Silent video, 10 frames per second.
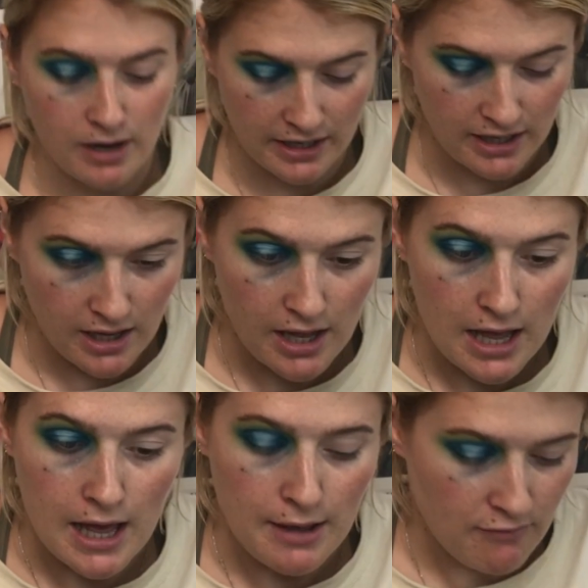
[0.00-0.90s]
my
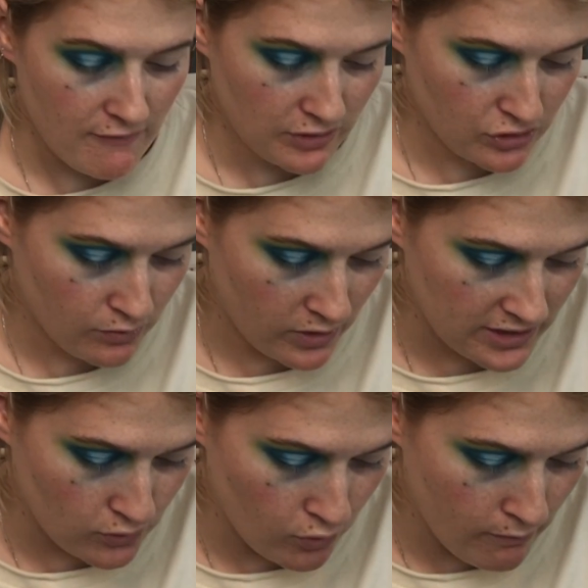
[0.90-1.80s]
Revolution one
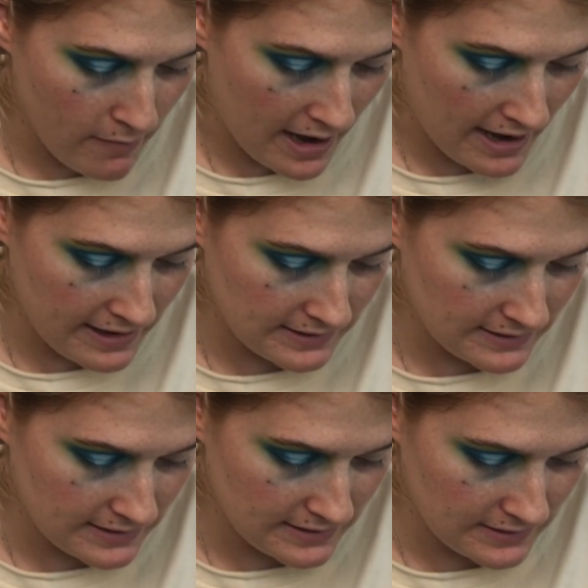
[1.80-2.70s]
is all
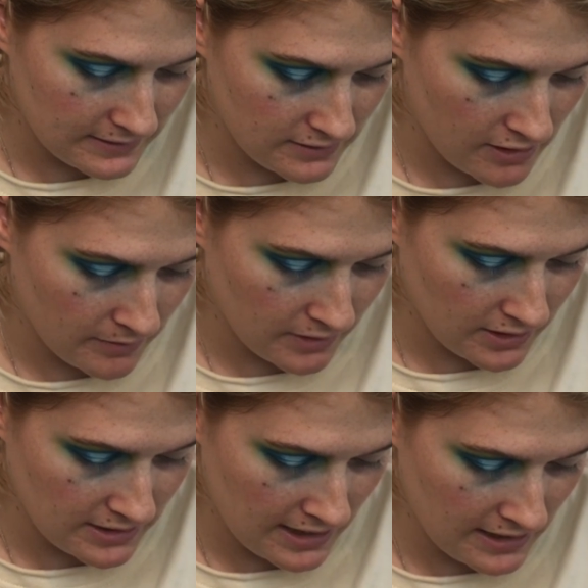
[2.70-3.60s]
mattes so I'm going
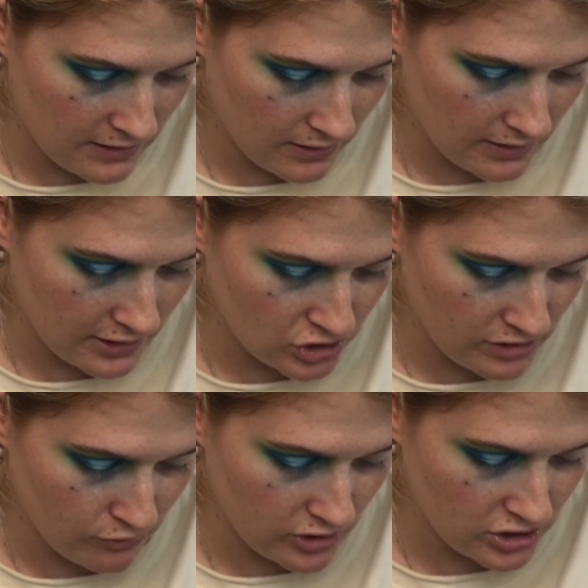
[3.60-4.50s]
to take a
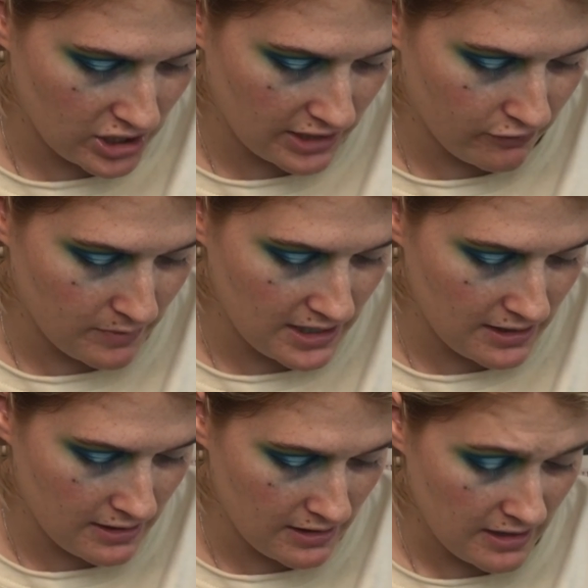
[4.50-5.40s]
shimmery shade from
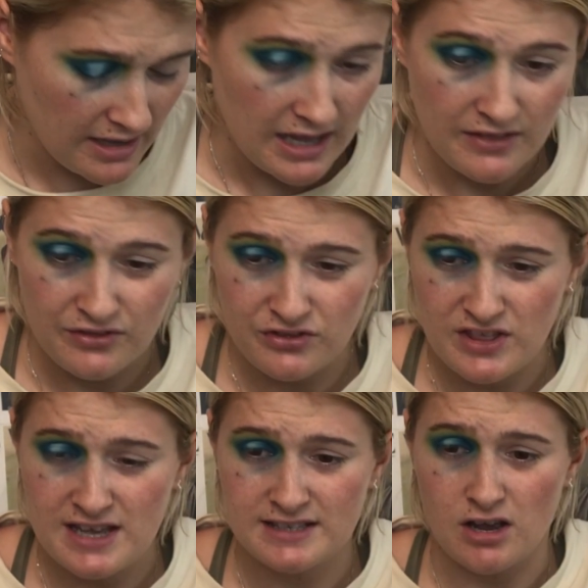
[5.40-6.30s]
here
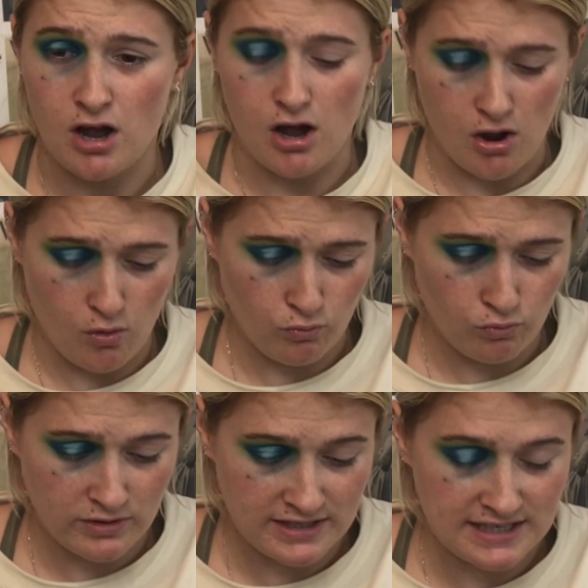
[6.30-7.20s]
these are
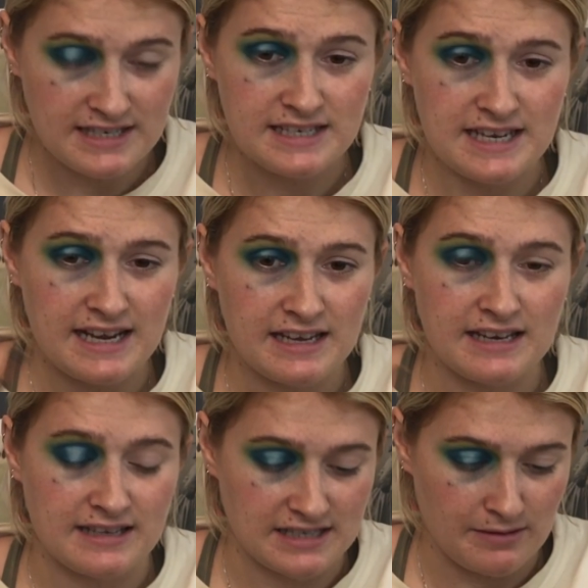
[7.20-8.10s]

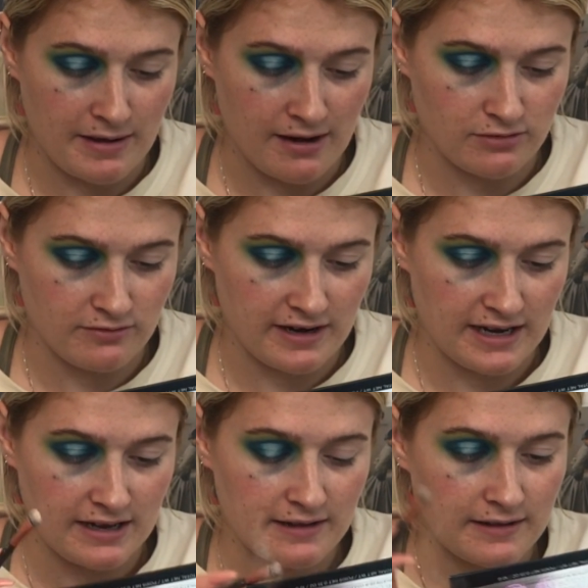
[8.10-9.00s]
ridiculously
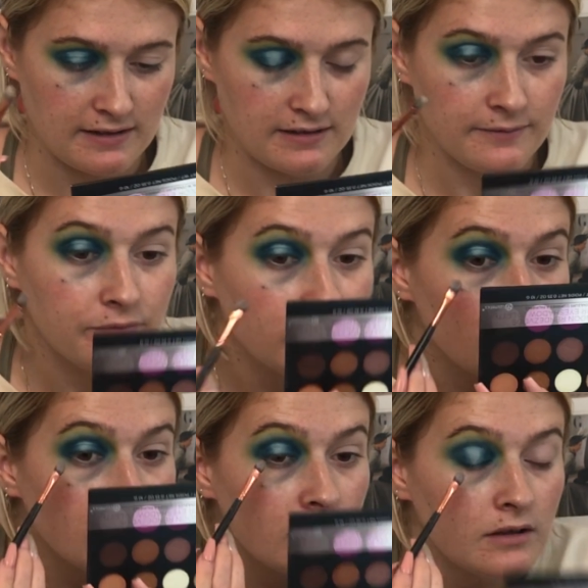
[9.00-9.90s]
powdery.
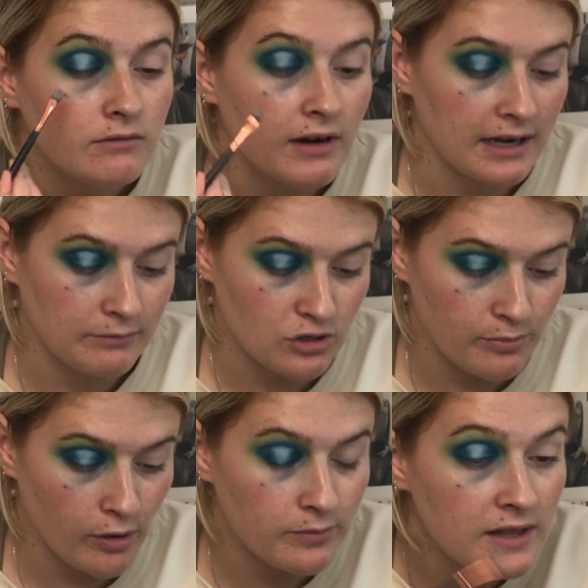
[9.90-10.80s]
I'm going
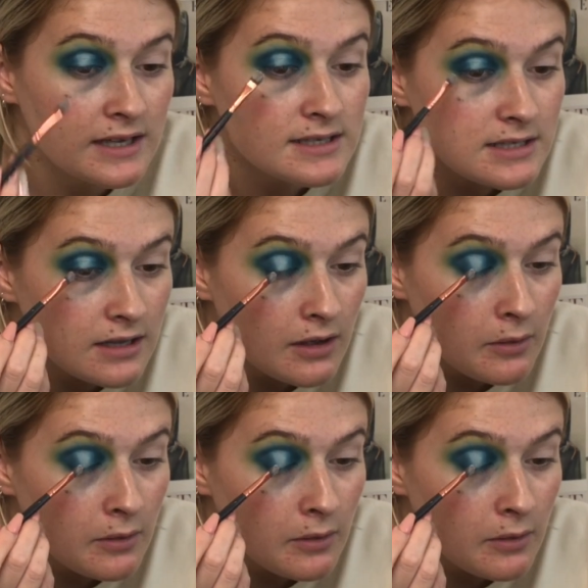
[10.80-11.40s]
to pop this